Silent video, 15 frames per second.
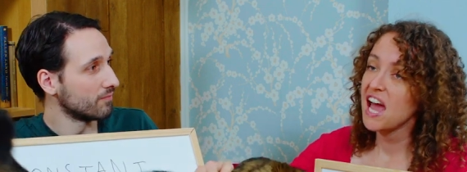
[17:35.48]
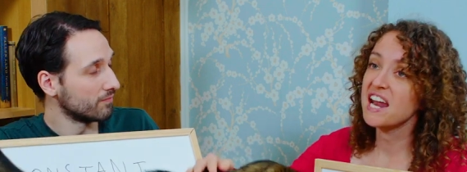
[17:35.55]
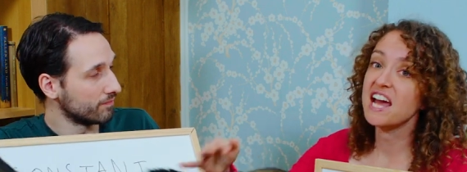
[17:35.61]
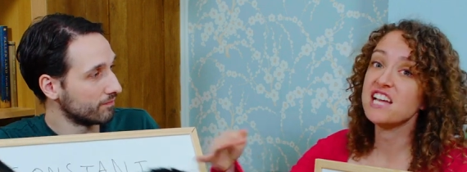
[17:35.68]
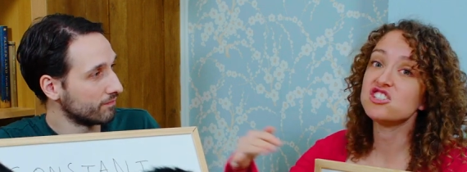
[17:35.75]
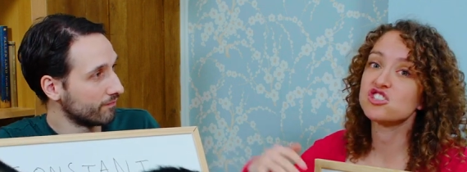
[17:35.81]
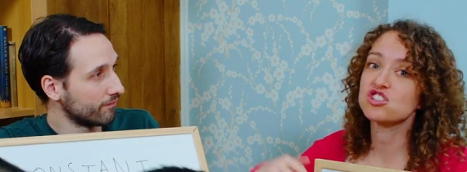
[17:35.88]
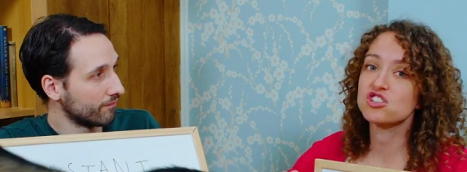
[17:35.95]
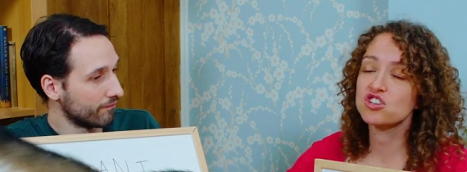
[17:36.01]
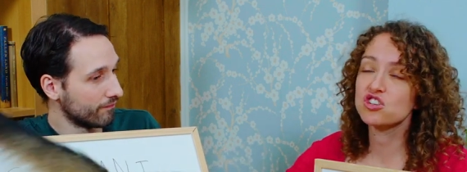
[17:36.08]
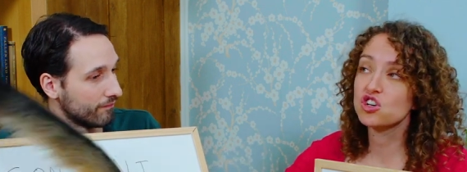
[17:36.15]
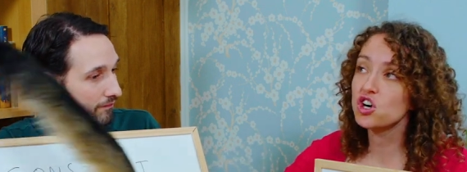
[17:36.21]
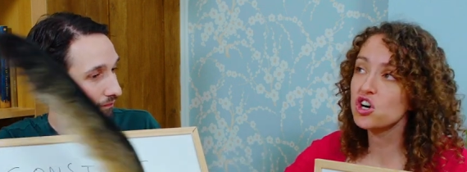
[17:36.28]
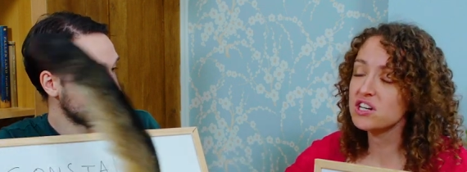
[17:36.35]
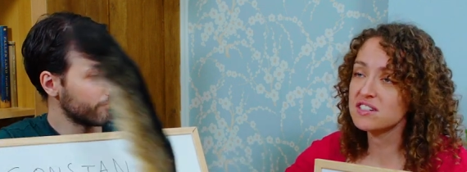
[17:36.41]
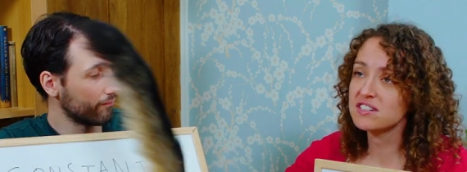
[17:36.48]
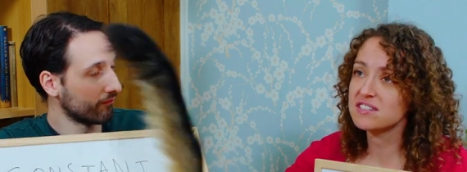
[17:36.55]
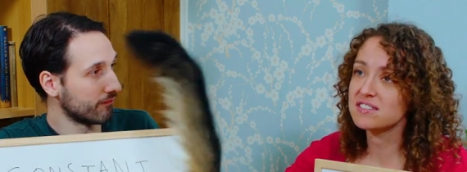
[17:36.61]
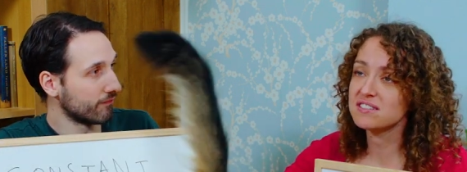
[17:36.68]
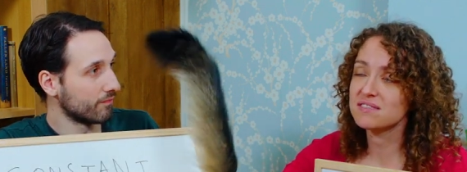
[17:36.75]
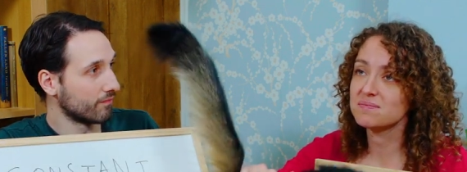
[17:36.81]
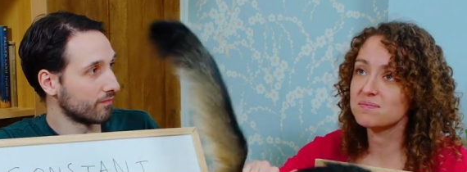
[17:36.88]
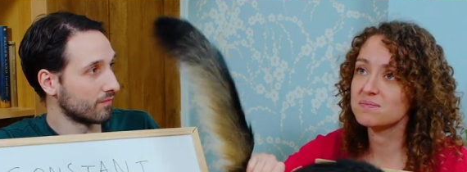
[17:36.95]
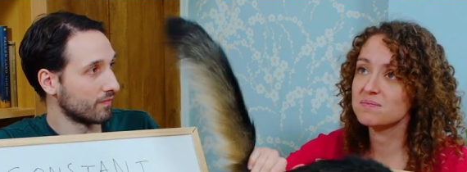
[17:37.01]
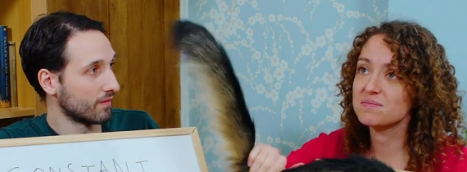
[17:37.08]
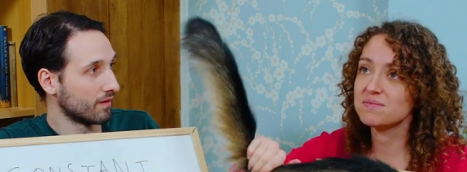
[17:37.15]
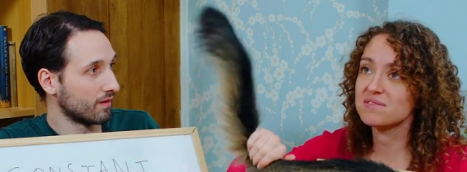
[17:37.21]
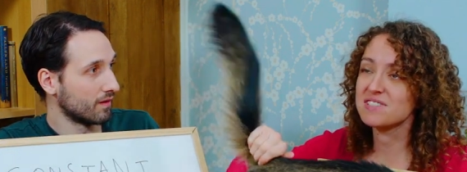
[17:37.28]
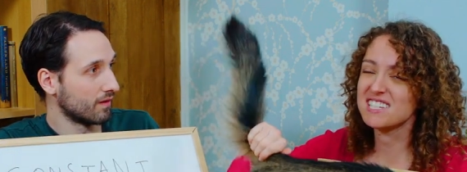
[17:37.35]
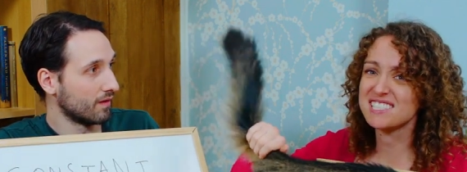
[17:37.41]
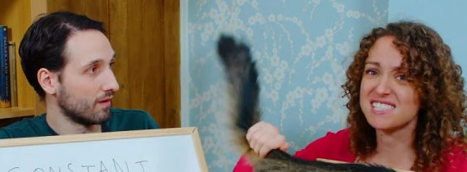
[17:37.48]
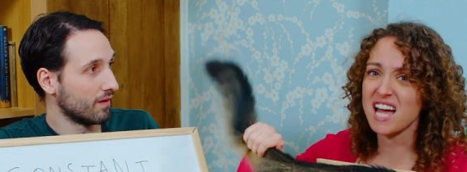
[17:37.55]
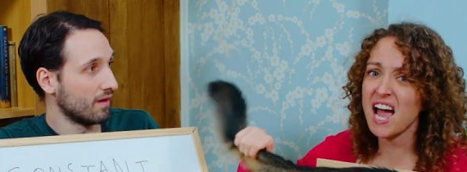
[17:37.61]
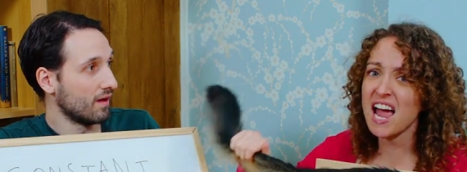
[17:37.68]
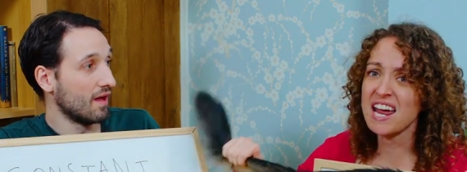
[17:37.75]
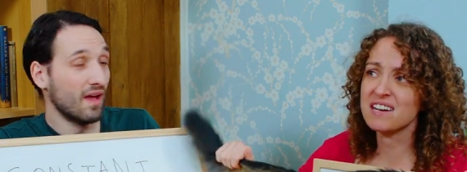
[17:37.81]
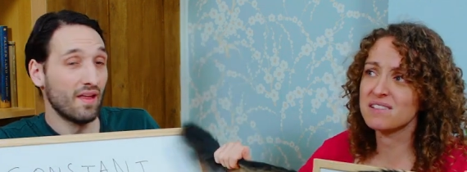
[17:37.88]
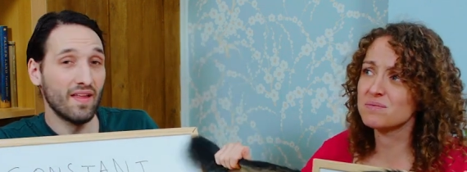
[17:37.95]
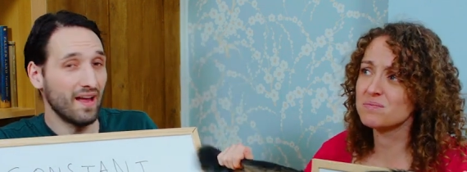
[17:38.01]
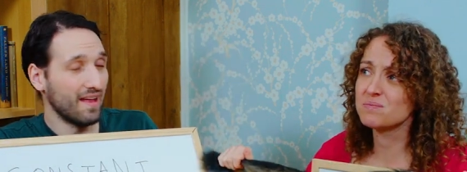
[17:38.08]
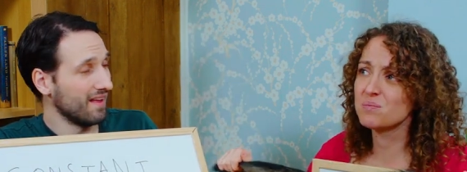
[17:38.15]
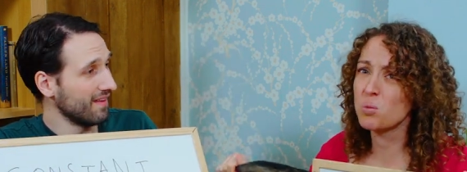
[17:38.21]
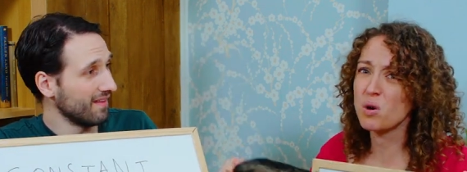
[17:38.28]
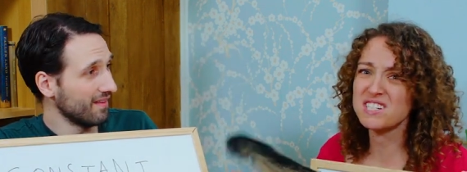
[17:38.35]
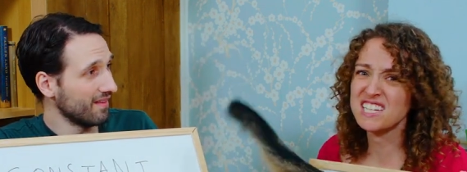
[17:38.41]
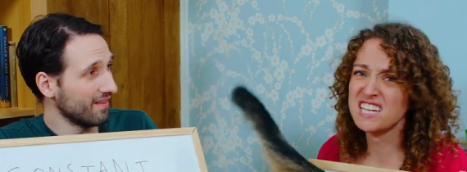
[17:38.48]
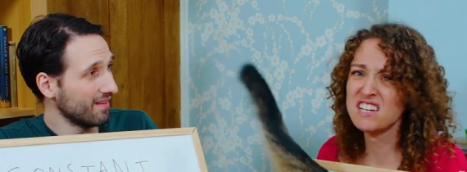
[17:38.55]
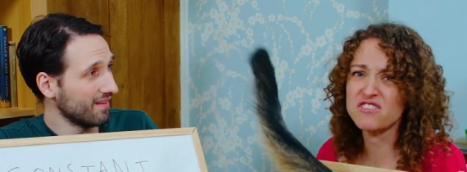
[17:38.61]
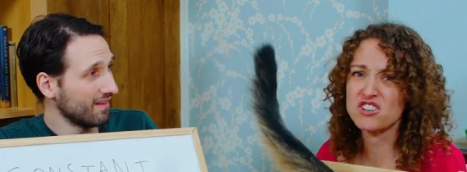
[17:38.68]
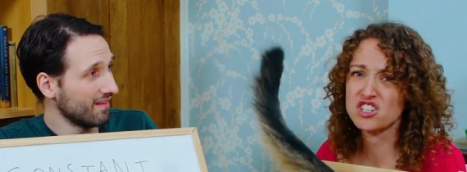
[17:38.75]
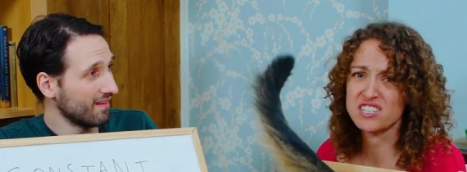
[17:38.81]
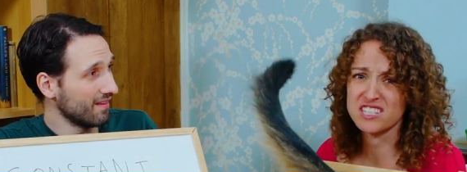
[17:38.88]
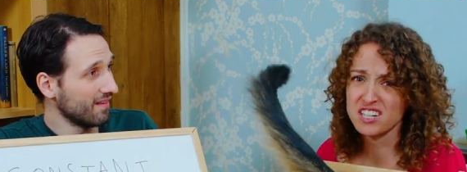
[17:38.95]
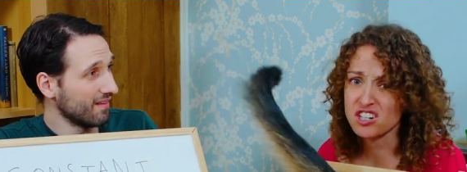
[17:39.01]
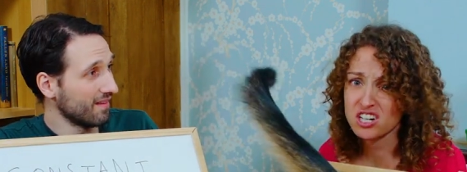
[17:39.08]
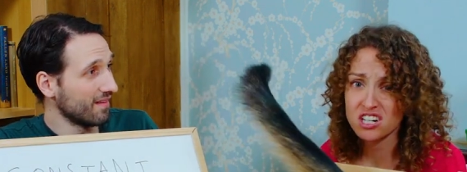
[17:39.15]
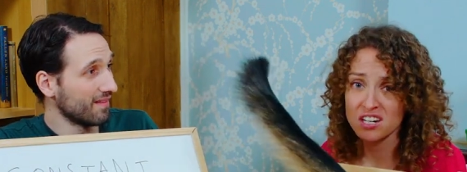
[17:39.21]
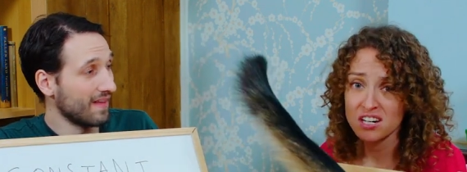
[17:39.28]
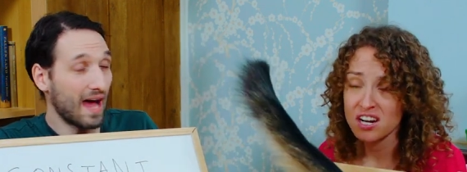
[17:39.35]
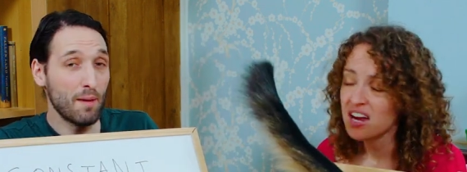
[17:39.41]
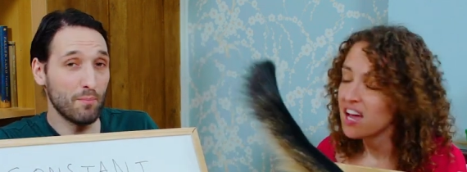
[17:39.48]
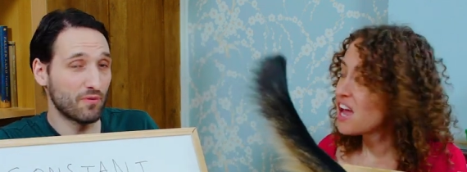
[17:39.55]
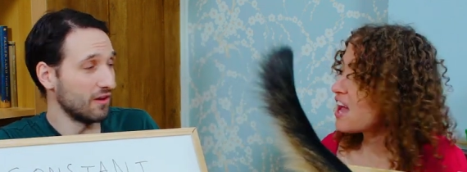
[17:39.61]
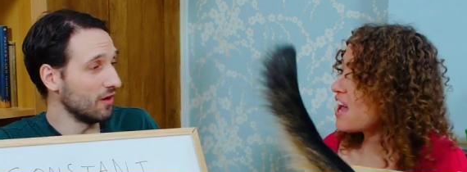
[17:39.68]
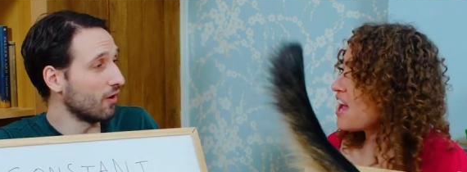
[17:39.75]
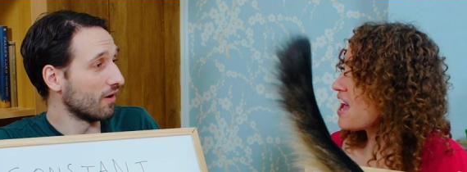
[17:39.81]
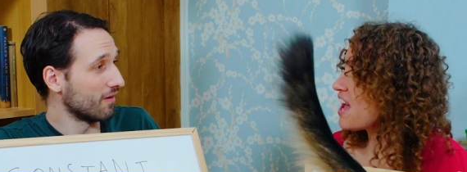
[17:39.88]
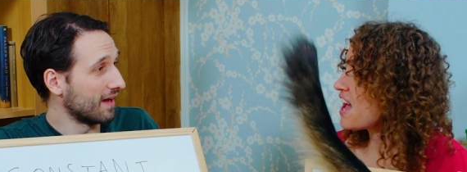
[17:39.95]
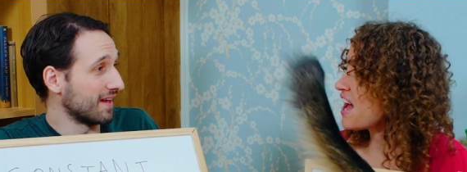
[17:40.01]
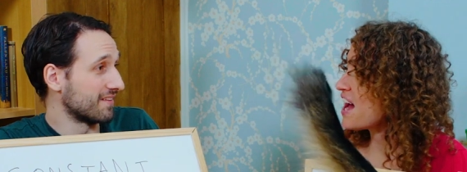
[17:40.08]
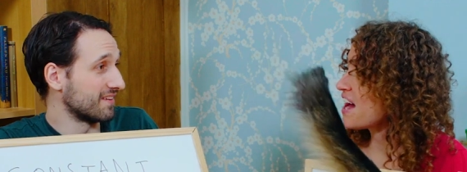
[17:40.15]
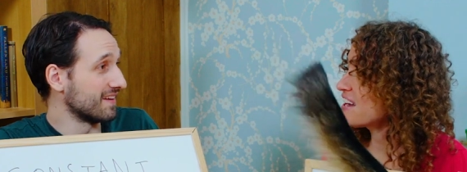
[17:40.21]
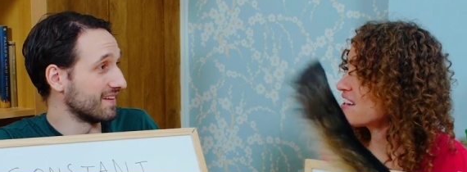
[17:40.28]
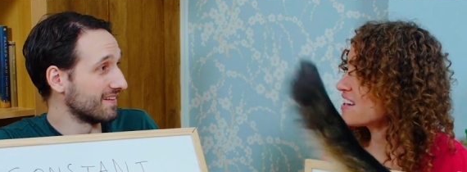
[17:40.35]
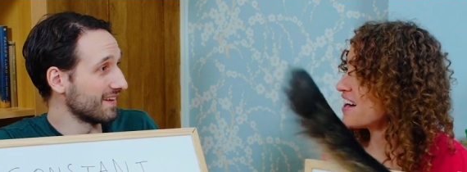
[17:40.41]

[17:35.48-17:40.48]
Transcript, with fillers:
Speaker 1: and I just couldn't decide yeah. what to eat for dinner. That happens a lot, actually. And,